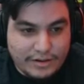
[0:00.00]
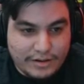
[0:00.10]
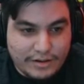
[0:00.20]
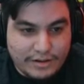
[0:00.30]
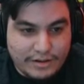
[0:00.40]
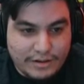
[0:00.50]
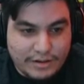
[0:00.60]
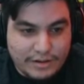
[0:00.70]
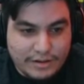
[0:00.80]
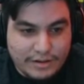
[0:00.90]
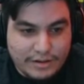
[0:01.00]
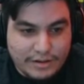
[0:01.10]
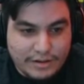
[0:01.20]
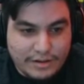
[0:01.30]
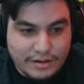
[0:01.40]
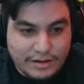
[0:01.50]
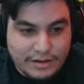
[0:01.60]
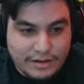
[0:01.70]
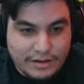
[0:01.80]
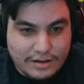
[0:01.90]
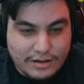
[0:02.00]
[no speech]